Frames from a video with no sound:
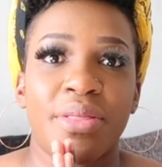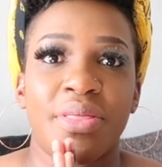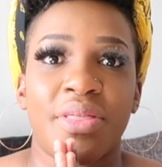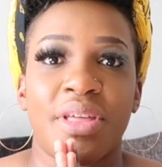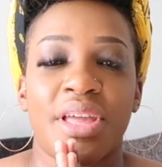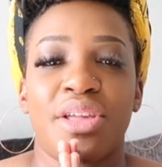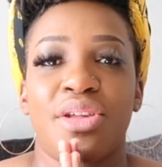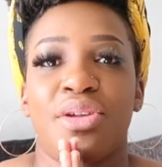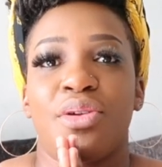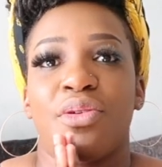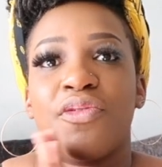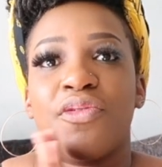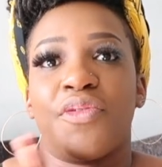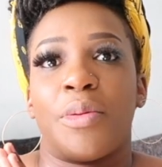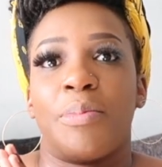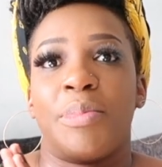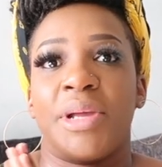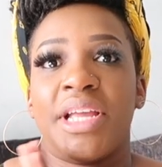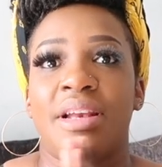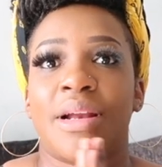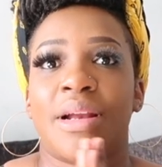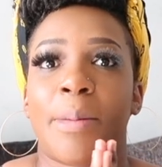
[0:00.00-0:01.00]
Thank you for
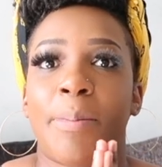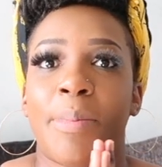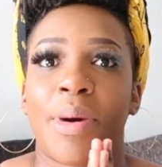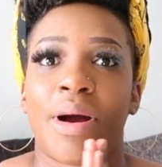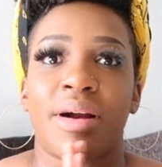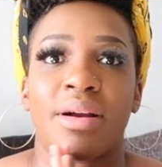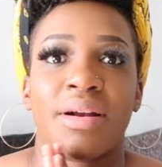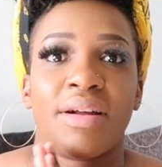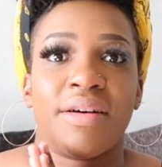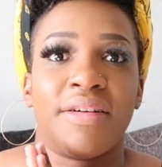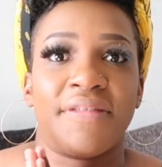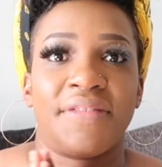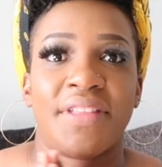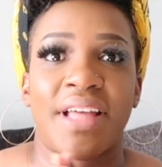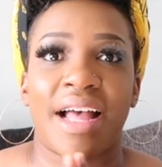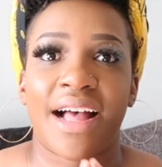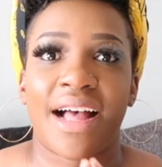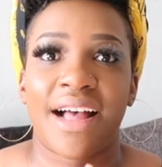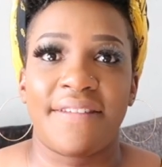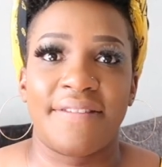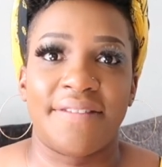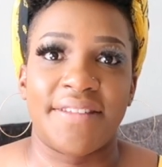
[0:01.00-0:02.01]
being a part of the
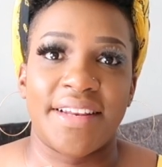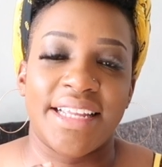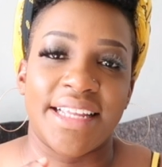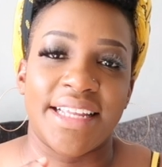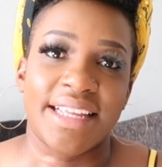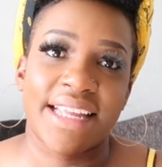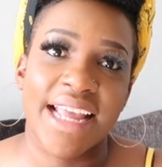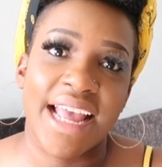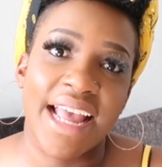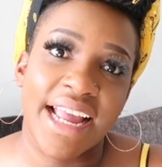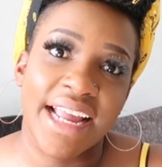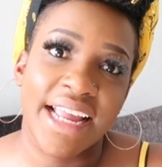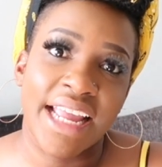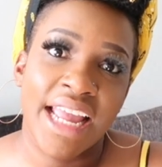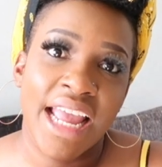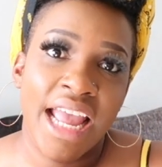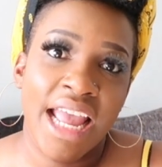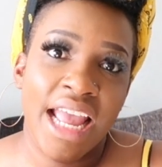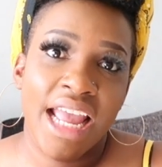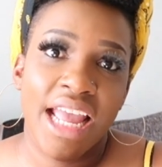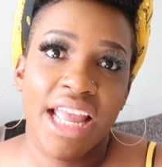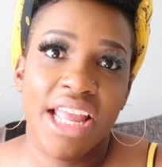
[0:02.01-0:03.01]
Afflick Gang.
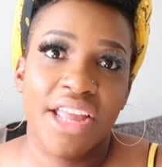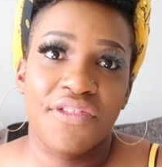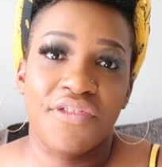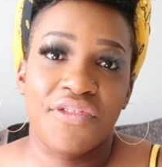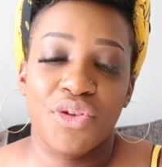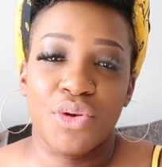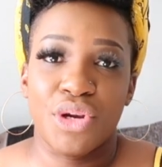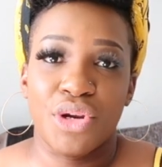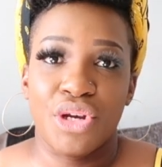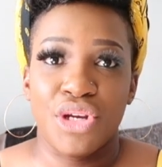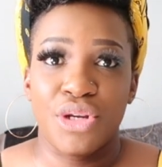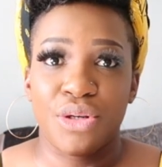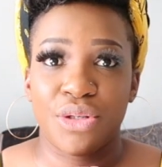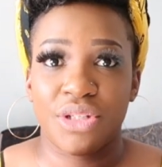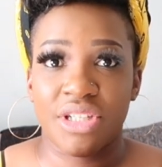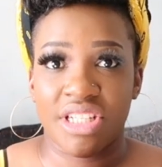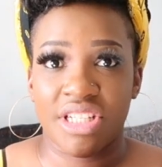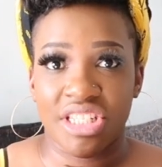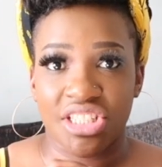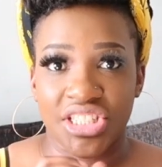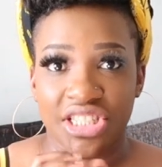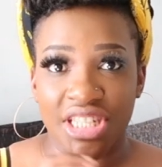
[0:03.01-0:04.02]
If you're new to the